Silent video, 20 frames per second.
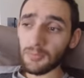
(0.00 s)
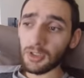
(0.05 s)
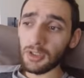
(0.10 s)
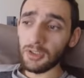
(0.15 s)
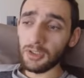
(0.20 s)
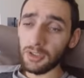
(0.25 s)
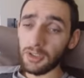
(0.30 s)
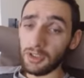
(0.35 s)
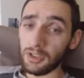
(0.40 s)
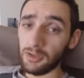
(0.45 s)

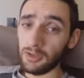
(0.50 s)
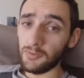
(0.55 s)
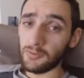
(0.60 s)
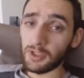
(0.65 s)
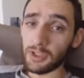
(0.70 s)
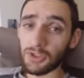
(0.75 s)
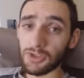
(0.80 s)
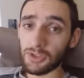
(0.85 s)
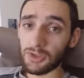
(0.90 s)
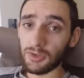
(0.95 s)
read any of
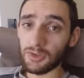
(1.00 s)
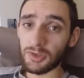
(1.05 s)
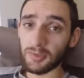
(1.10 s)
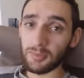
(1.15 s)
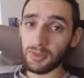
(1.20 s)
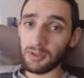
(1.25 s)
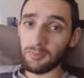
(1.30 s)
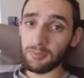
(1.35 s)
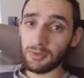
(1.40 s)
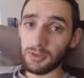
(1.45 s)
Russian
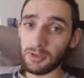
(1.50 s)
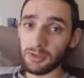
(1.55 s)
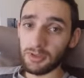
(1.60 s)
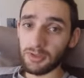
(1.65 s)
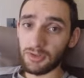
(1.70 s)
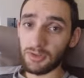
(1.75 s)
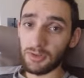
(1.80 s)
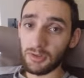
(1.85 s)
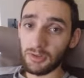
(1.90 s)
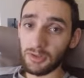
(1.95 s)

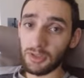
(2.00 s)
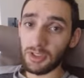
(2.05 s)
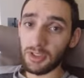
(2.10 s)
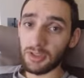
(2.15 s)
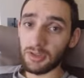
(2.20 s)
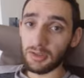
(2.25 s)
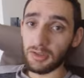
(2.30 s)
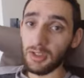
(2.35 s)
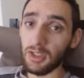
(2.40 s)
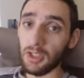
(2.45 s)
newspapers, you'll
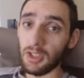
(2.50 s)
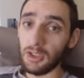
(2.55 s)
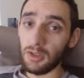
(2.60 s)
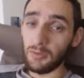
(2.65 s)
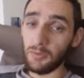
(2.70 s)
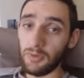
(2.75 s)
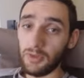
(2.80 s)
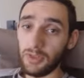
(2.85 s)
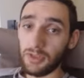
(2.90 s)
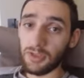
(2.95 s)
get
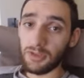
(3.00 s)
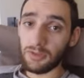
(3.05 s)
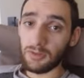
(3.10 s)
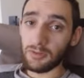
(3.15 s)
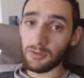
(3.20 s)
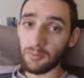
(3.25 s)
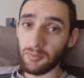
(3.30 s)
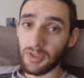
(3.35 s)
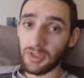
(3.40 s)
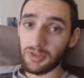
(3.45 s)
very
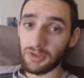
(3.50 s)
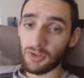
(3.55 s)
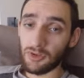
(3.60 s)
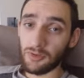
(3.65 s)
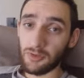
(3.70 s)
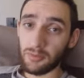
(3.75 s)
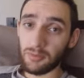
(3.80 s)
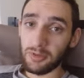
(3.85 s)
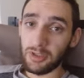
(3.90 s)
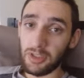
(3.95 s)
strong message
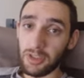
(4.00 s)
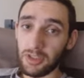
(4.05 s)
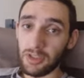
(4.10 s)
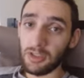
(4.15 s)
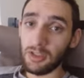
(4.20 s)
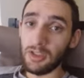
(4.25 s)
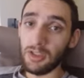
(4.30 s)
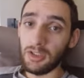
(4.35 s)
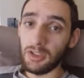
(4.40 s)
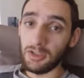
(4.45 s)
from
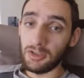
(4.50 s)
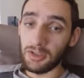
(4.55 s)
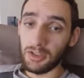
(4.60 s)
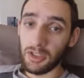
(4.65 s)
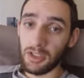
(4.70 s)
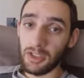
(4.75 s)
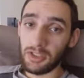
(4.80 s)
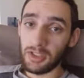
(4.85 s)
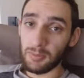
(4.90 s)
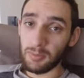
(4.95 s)
the
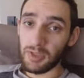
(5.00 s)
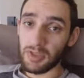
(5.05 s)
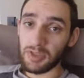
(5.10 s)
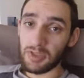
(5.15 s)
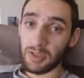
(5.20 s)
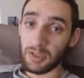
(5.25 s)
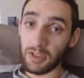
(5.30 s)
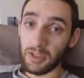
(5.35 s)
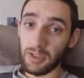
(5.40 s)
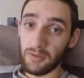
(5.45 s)
the enemies
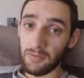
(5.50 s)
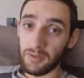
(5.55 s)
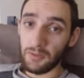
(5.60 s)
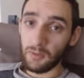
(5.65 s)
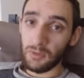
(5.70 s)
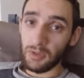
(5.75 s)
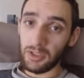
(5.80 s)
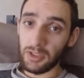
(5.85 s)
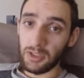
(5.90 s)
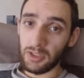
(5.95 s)
are
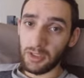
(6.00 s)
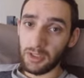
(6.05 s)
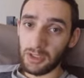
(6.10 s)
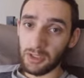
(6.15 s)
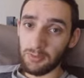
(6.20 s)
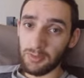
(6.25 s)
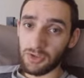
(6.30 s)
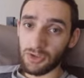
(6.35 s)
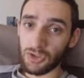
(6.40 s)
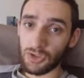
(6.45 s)
everywhere.
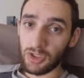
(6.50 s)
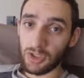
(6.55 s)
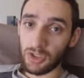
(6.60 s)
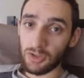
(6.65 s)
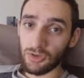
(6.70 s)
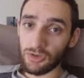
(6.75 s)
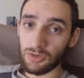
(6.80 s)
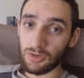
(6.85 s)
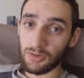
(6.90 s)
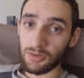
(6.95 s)
Enemies
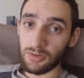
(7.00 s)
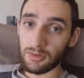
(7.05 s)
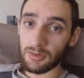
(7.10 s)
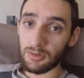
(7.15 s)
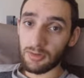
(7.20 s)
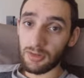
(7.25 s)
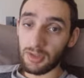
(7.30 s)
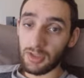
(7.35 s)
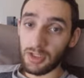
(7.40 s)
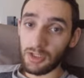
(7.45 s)
trying to
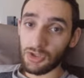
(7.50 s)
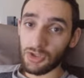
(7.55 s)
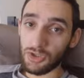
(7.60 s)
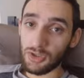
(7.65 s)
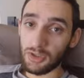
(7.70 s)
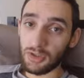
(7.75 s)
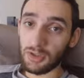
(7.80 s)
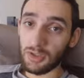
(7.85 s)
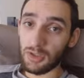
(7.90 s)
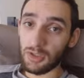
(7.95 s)
destroy
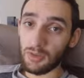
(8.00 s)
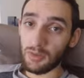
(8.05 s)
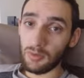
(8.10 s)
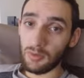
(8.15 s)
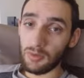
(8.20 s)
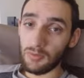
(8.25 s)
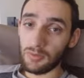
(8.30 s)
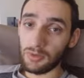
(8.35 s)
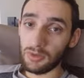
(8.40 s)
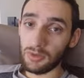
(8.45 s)
Russia, take
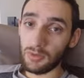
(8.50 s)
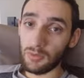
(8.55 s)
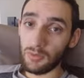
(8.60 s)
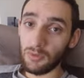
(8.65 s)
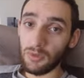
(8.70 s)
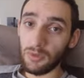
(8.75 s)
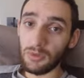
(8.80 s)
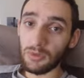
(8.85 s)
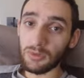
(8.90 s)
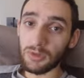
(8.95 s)
over the
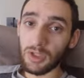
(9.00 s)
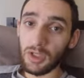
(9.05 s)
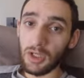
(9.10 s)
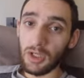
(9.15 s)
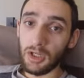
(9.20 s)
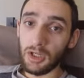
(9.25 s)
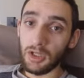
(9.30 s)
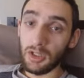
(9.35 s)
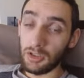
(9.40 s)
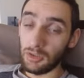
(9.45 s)
world,
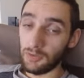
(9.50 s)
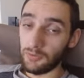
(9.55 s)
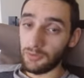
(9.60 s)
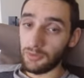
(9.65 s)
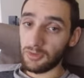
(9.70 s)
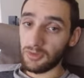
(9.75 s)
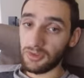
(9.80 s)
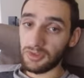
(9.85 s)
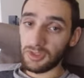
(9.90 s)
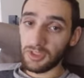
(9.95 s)
and of
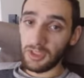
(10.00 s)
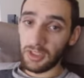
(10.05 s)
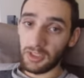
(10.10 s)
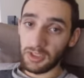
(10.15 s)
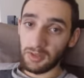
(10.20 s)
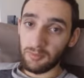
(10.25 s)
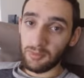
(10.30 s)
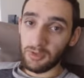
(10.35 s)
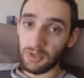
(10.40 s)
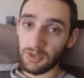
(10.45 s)
course the
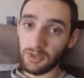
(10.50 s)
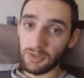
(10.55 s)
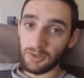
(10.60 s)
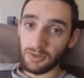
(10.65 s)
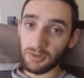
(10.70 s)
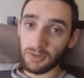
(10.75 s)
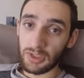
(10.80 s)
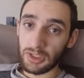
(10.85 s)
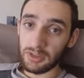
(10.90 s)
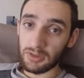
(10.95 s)
enemy
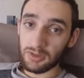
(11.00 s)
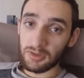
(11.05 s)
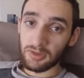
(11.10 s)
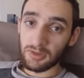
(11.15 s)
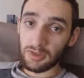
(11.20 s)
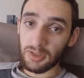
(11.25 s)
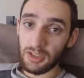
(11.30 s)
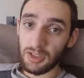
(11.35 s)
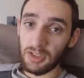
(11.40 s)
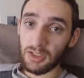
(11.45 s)
is United
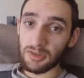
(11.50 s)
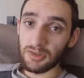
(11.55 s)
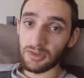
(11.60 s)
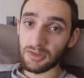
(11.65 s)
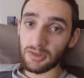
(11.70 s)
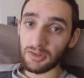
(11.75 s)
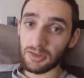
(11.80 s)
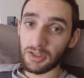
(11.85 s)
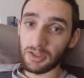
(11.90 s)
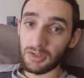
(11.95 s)

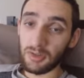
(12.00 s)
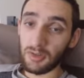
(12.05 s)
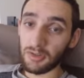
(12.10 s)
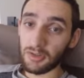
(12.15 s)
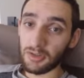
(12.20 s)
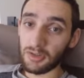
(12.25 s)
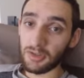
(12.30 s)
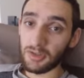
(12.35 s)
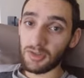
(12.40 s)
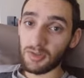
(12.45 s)
States that
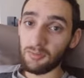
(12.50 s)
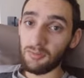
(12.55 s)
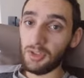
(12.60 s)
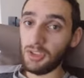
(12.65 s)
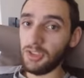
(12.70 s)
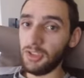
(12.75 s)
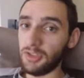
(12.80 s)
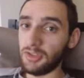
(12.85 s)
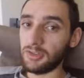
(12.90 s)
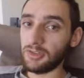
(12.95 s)
uses its
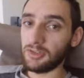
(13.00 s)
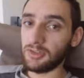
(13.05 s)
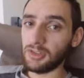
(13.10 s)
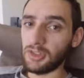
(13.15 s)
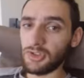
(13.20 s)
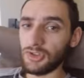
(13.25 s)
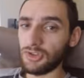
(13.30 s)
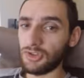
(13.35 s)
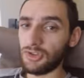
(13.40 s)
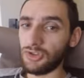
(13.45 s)
minions
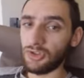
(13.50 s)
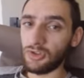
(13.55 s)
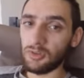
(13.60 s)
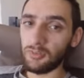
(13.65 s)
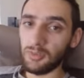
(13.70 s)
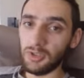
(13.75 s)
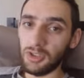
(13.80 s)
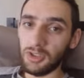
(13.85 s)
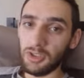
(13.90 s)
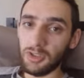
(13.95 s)
such as
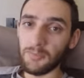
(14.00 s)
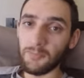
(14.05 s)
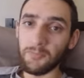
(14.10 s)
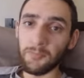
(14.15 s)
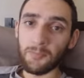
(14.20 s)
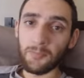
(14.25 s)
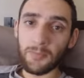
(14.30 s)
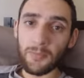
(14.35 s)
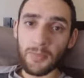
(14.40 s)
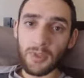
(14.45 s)
Germany,
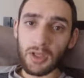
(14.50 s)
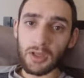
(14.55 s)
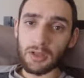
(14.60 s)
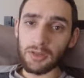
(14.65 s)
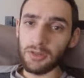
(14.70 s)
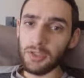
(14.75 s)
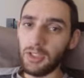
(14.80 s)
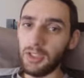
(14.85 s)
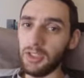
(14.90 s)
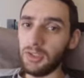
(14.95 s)

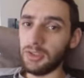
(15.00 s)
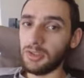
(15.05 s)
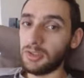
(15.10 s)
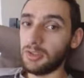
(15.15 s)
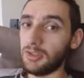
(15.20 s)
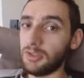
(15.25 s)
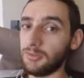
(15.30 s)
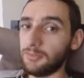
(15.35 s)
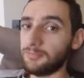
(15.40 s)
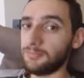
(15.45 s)

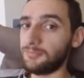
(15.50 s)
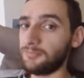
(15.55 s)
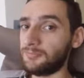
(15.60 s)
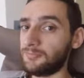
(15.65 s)
NATO,